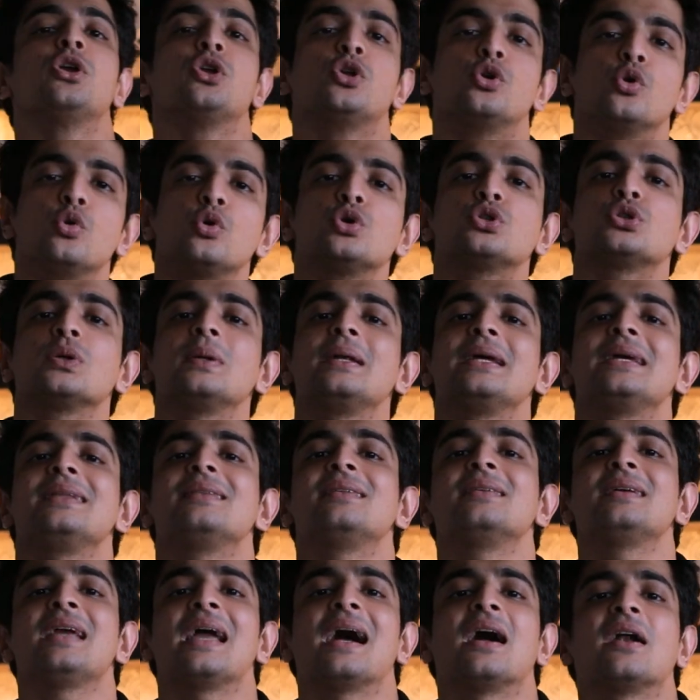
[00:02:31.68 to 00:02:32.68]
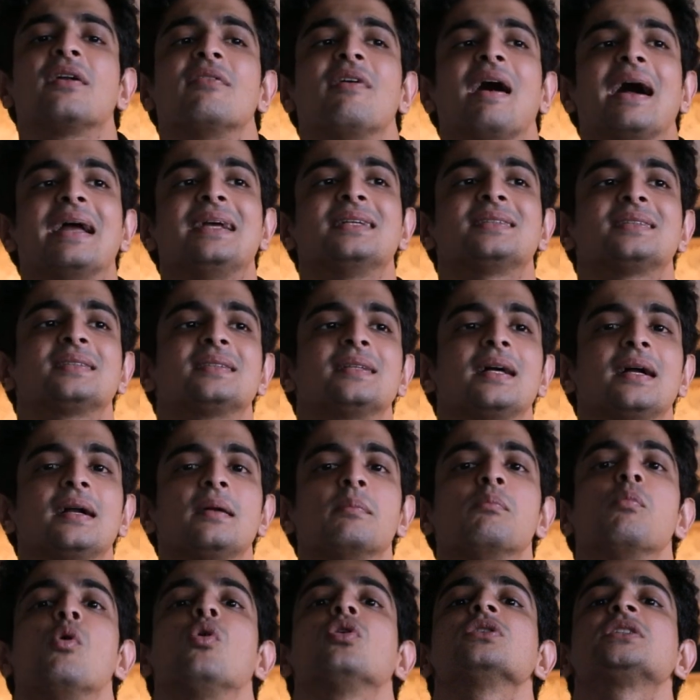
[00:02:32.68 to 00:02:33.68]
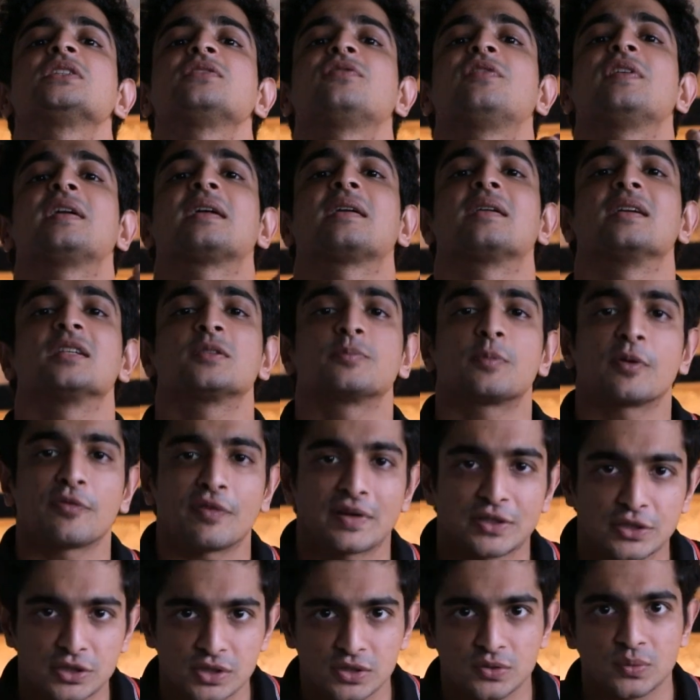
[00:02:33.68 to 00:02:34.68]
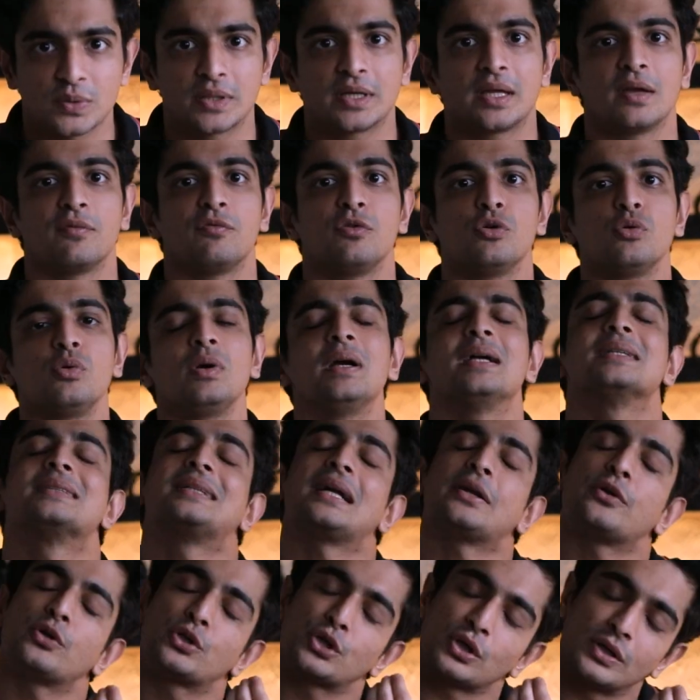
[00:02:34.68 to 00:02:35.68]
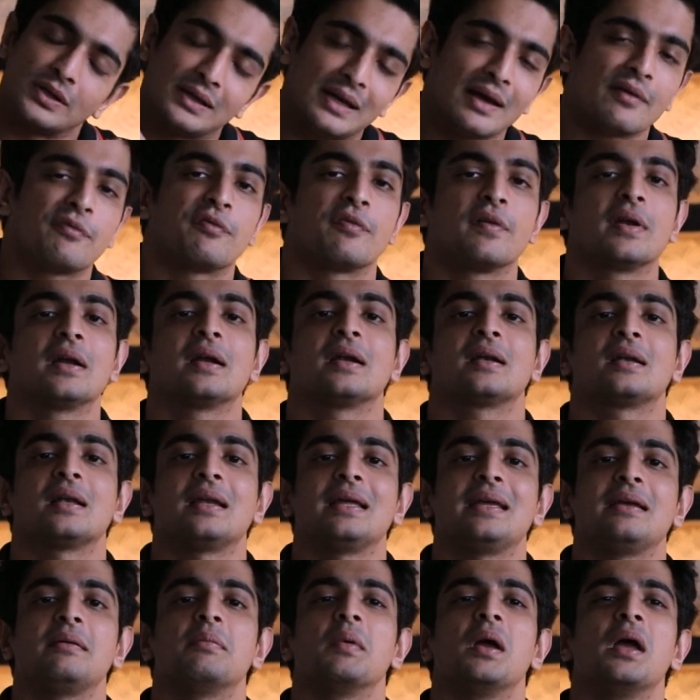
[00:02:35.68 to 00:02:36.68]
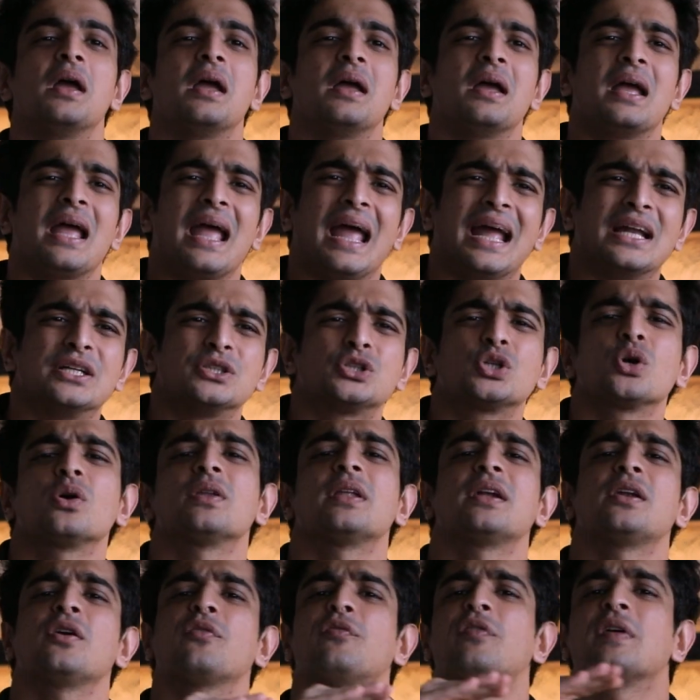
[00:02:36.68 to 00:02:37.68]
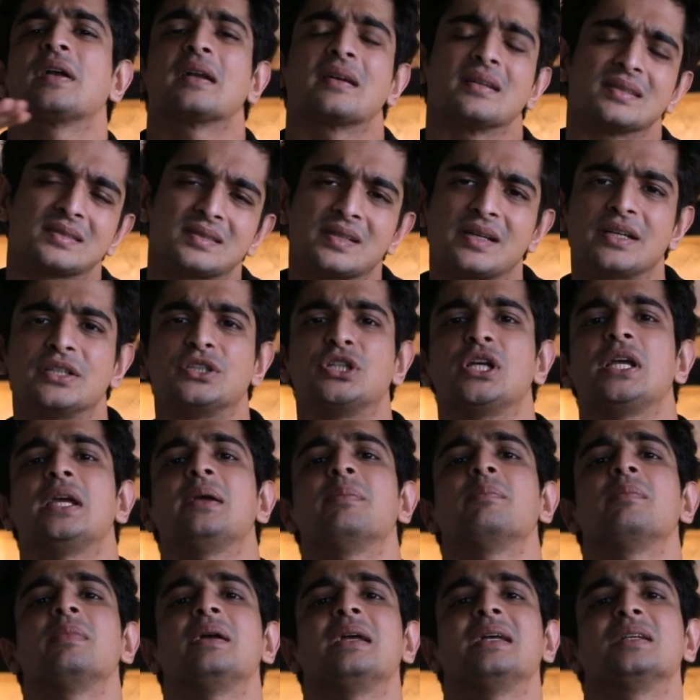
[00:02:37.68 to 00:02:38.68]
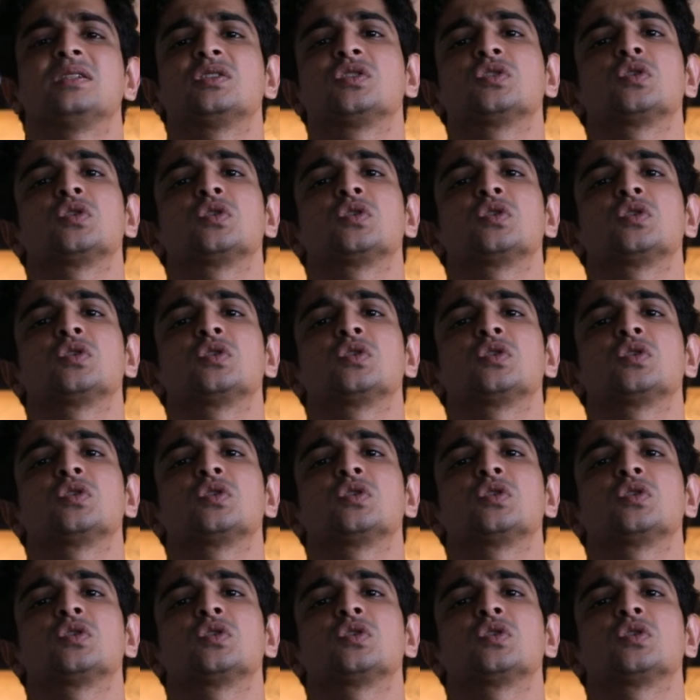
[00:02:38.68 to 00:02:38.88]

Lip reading: usually the advice that most fitness professionals would give you is that you should definitely ensure that your fitness regime is